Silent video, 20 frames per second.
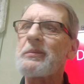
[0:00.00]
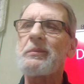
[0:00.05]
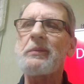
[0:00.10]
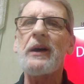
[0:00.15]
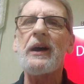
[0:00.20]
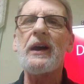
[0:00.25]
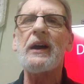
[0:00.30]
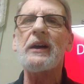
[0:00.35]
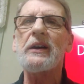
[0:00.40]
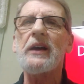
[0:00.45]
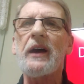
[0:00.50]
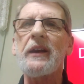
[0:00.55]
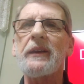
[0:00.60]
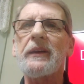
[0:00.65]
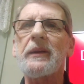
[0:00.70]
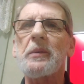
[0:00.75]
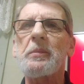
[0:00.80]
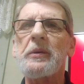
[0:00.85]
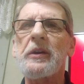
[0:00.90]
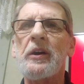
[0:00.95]
By God,
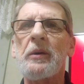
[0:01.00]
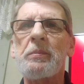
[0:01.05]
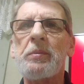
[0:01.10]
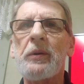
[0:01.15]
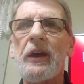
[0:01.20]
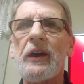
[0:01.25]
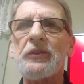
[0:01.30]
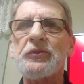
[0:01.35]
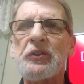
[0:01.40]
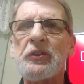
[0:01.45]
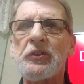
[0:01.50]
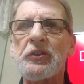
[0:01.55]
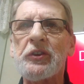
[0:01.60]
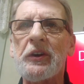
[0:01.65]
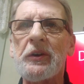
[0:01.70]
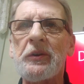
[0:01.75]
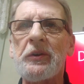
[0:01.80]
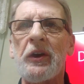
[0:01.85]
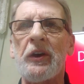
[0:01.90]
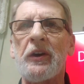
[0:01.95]
it'll be a blessing
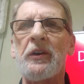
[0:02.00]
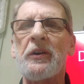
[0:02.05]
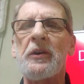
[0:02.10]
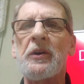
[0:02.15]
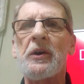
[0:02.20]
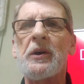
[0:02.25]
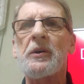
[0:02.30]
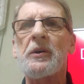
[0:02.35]
to you.